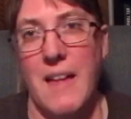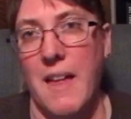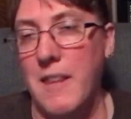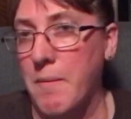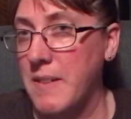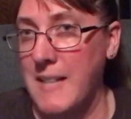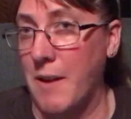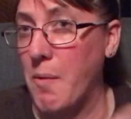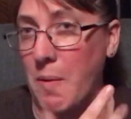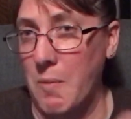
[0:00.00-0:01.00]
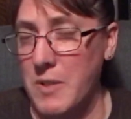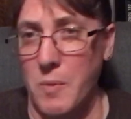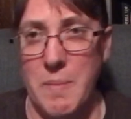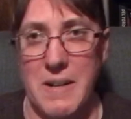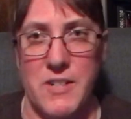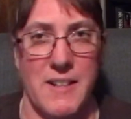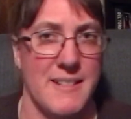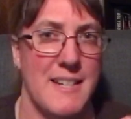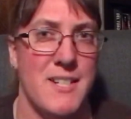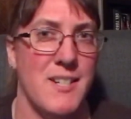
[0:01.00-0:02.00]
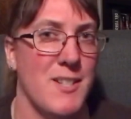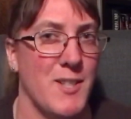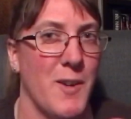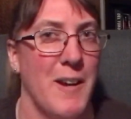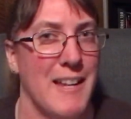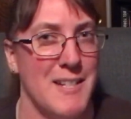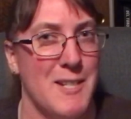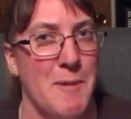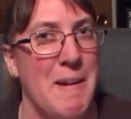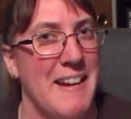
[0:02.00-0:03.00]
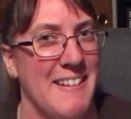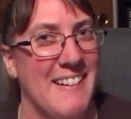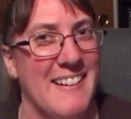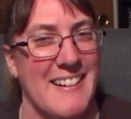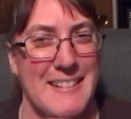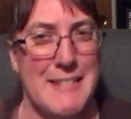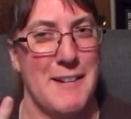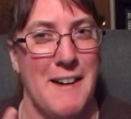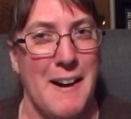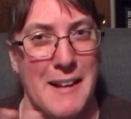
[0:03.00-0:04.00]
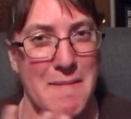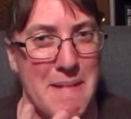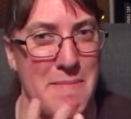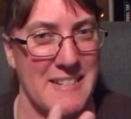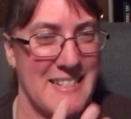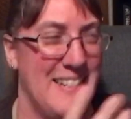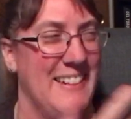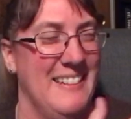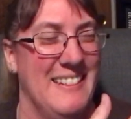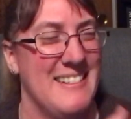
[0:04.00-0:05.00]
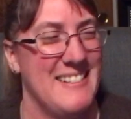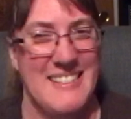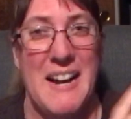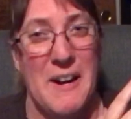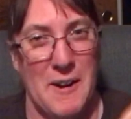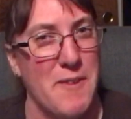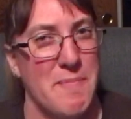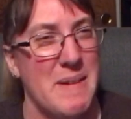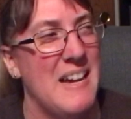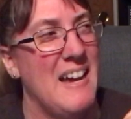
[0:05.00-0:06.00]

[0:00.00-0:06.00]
And then the second one was A Woman in Translation, so it gets to be in August. So I'll get my books done. Let's hope.